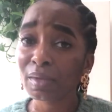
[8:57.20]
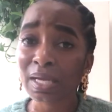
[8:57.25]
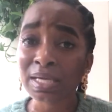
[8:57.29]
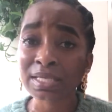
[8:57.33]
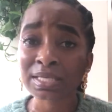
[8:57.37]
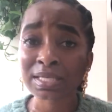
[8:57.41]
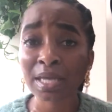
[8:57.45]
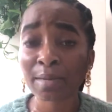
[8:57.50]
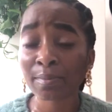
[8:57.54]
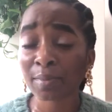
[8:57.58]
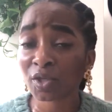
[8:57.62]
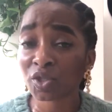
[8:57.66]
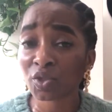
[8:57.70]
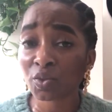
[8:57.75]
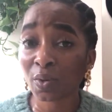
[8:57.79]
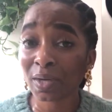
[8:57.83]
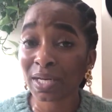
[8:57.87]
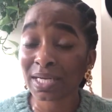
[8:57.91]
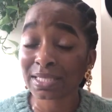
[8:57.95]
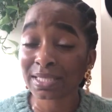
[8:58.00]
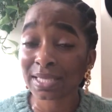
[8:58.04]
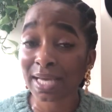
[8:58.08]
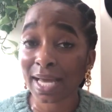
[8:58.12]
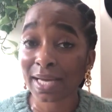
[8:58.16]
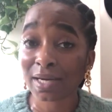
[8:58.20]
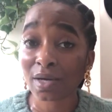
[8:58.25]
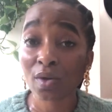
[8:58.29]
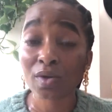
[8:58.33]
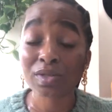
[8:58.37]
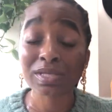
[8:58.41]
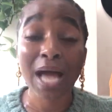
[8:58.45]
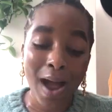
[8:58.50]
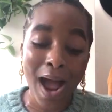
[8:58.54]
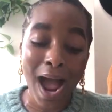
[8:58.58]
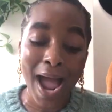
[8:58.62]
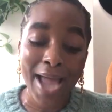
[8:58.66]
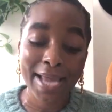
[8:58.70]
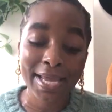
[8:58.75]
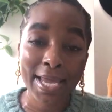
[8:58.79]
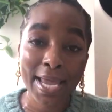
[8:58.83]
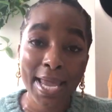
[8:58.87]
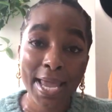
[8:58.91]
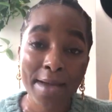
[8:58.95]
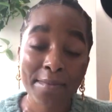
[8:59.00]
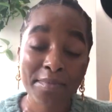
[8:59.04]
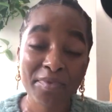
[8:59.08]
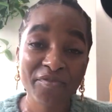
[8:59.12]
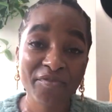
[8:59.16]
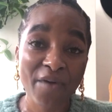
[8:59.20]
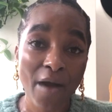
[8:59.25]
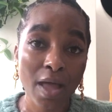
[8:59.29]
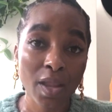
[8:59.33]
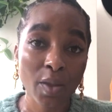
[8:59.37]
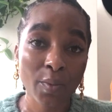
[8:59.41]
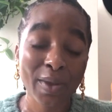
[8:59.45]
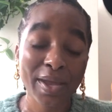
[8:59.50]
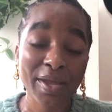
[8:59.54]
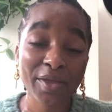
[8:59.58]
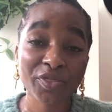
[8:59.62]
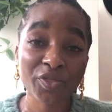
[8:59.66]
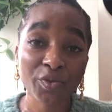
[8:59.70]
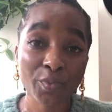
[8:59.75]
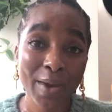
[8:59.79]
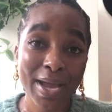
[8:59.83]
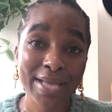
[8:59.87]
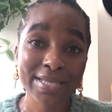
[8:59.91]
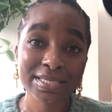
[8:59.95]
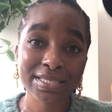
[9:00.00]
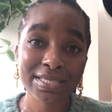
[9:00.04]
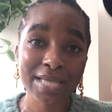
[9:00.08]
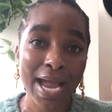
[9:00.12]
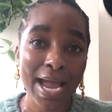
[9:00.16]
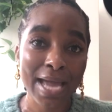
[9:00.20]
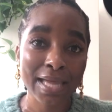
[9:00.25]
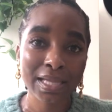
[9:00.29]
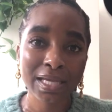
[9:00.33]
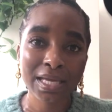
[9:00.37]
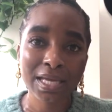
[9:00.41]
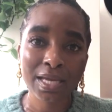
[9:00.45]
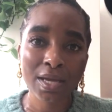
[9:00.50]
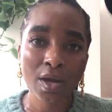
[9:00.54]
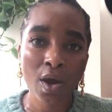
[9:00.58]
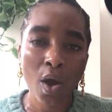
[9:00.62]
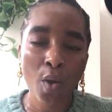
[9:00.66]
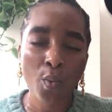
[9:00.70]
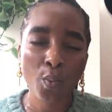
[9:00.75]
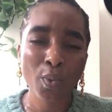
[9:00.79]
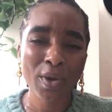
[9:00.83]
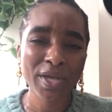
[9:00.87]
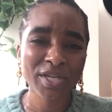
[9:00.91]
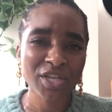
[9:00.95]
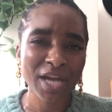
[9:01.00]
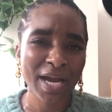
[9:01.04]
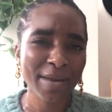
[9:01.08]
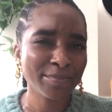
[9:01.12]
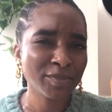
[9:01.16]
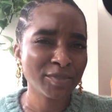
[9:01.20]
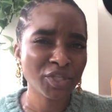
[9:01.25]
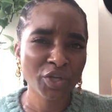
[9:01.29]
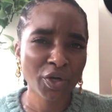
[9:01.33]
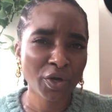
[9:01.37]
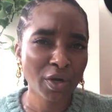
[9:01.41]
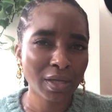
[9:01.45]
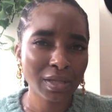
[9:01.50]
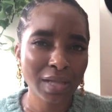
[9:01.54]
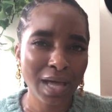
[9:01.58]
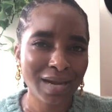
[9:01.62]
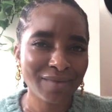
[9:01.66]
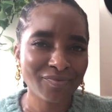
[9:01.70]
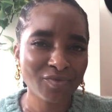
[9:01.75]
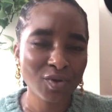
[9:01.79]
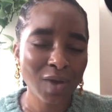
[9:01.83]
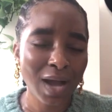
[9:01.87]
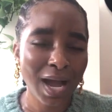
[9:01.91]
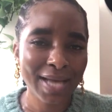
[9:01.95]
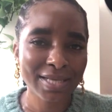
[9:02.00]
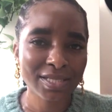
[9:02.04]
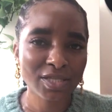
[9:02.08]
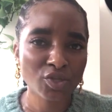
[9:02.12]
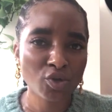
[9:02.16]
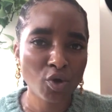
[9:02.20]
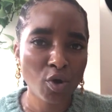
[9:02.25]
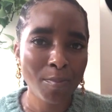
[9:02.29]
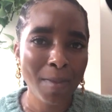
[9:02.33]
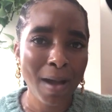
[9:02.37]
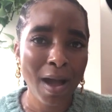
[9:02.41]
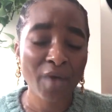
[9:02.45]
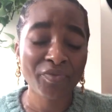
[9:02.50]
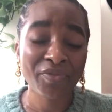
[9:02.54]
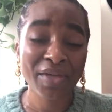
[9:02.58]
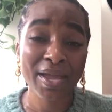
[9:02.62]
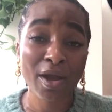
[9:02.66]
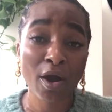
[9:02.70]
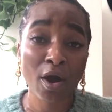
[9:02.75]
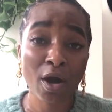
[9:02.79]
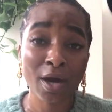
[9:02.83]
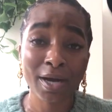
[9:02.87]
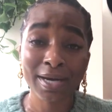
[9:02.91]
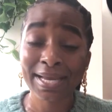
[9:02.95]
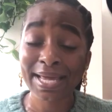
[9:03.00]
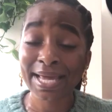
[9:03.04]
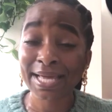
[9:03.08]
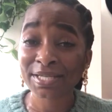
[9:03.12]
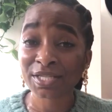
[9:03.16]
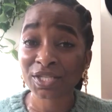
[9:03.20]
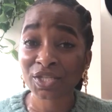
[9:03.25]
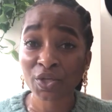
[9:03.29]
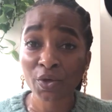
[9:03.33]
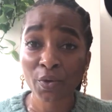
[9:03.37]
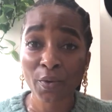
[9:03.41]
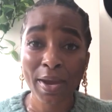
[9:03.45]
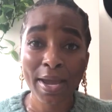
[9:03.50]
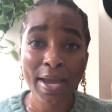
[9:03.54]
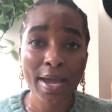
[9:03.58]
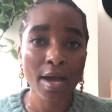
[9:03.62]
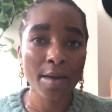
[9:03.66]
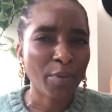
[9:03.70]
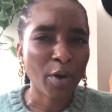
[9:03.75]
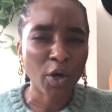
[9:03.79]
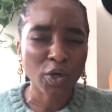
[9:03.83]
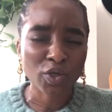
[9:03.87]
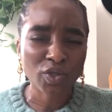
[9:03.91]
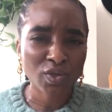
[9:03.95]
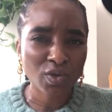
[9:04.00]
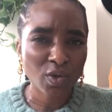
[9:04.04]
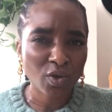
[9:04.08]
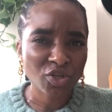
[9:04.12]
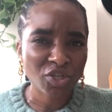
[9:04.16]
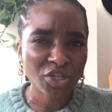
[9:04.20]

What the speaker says: summer 20 sandals. I am following Thread Styling, which I'm sure a lot of you guys know about. They are an Instagram personal